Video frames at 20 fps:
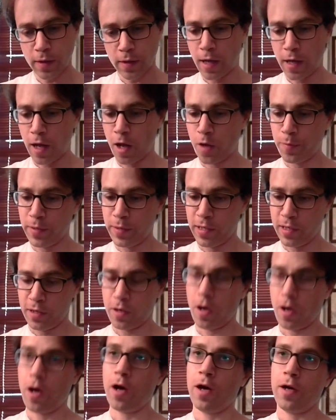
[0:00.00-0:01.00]
I'll be
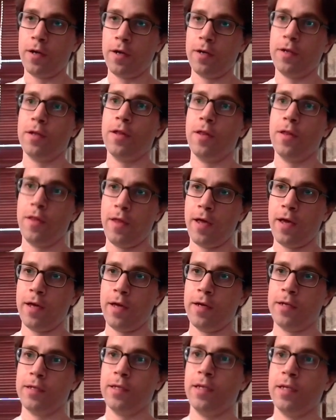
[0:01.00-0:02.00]
gone
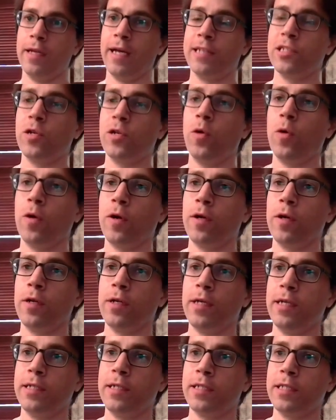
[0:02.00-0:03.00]
then. The next chord,
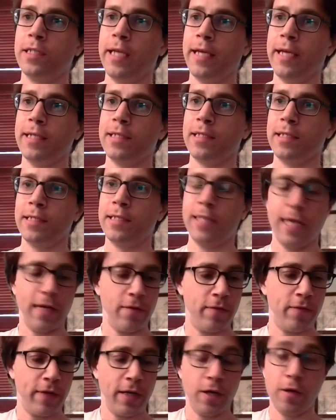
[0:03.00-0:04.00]
he just takes this
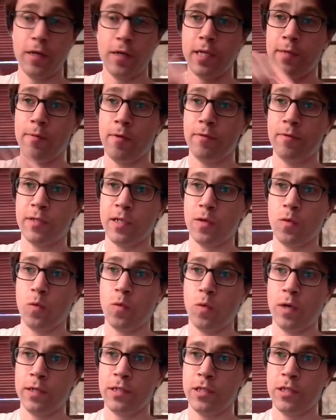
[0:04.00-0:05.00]
2nd finger and he moves it
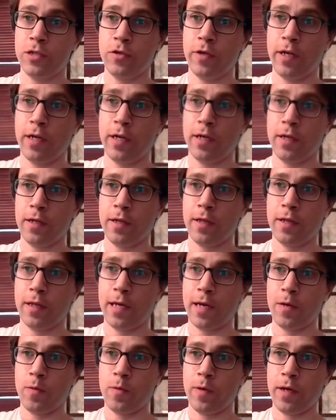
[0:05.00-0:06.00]
1 string
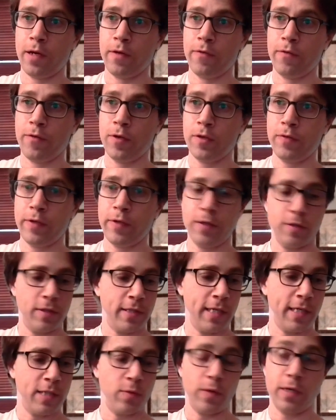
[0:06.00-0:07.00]
that way. 1st finger
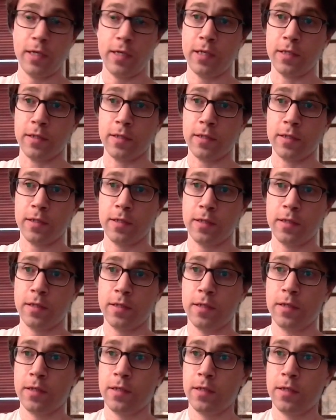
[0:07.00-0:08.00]
stays where it is.
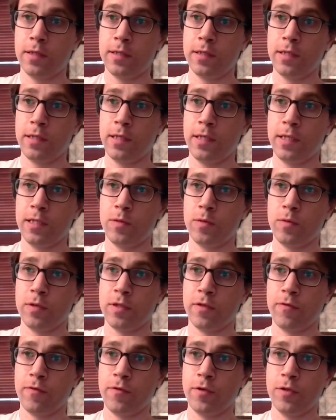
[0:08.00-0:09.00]
See, this was
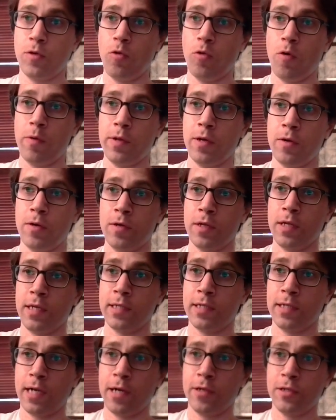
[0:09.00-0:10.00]
the first chord we learned in the
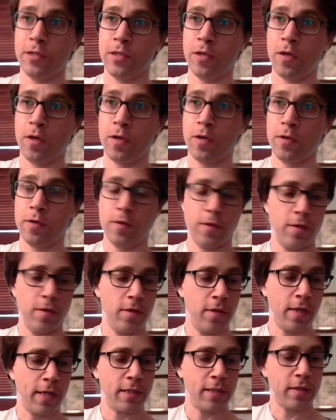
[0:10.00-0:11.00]
entire song.
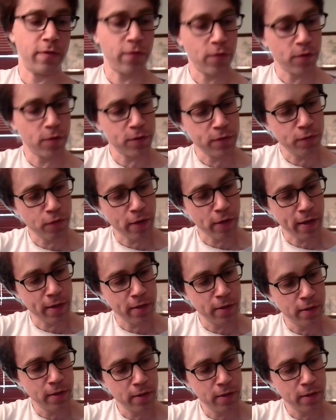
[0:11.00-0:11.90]
That's the 1st fret.